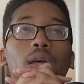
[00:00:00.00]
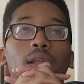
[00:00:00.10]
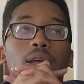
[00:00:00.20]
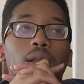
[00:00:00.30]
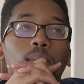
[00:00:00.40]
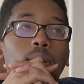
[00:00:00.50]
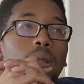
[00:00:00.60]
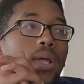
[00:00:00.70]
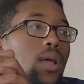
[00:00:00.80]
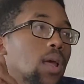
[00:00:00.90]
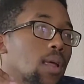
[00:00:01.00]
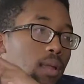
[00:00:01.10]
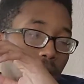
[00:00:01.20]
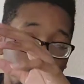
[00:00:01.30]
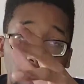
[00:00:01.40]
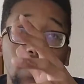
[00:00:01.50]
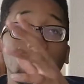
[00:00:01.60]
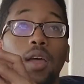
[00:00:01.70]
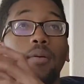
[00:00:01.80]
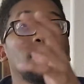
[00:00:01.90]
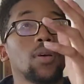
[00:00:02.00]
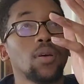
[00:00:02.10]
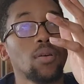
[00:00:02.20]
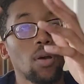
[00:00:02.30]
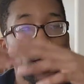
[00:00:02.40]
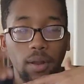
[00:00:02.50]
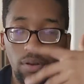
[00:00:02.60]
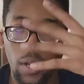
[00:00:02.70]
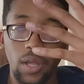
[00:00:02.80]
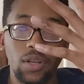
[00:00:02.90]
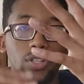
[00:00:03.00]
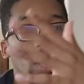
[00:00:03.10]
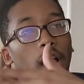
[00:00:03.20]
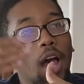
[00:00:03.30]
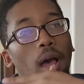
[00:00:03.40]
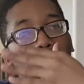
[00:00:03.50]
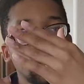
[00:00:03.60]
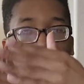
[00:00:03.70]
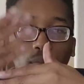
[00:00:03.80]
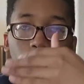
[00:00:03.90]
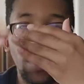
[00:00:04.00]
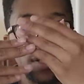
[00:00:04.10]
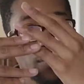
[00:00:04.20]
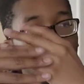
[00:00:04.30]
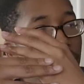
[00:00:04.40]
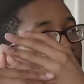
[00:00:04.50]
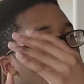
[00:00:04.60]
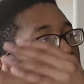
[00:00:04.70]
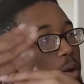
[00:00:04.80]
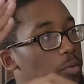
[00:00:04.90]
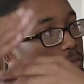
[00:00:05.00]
And then next step, after they get a job and start bringing in some income, then we